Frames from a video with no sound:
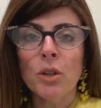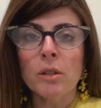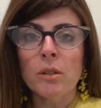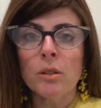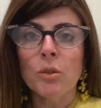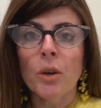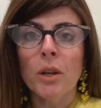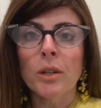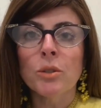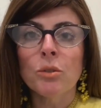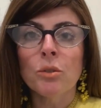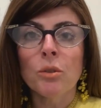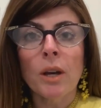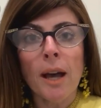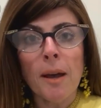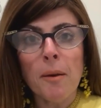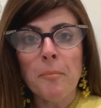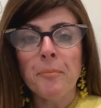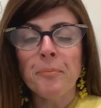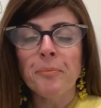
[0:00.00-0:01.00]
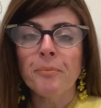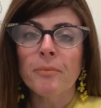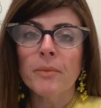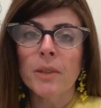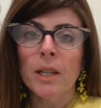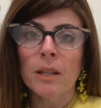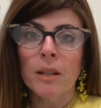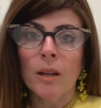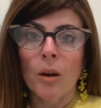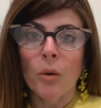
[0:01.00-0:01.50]
is going to come
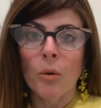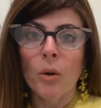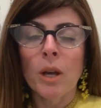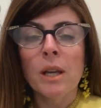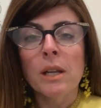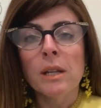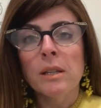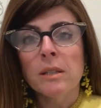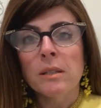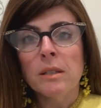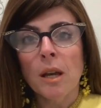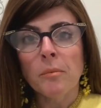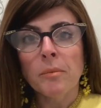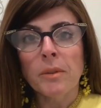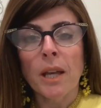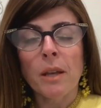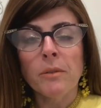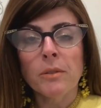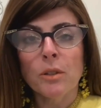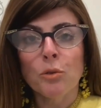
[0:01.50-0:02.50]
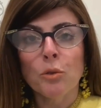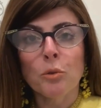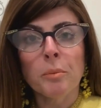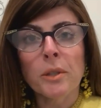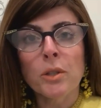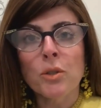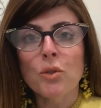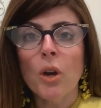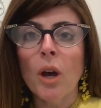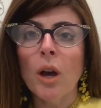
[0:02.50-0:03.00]
and go. Sometimes it will
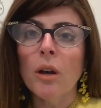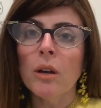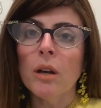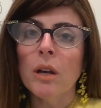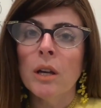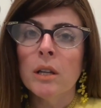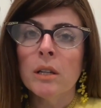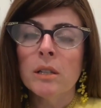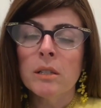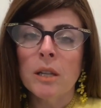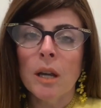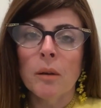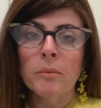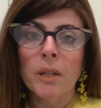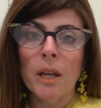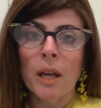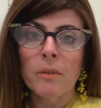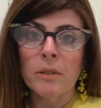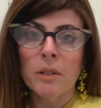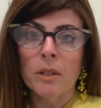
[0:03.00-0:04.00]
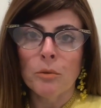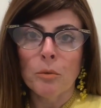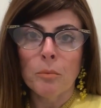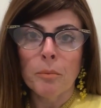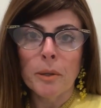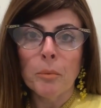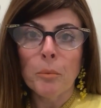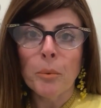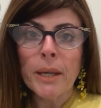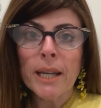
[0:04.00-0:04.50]
be strong, sometimes it will
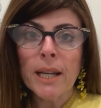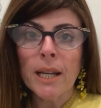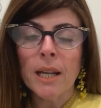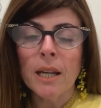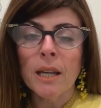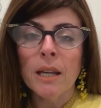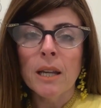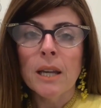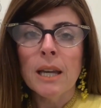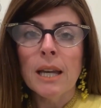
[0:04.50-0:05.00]
be weak,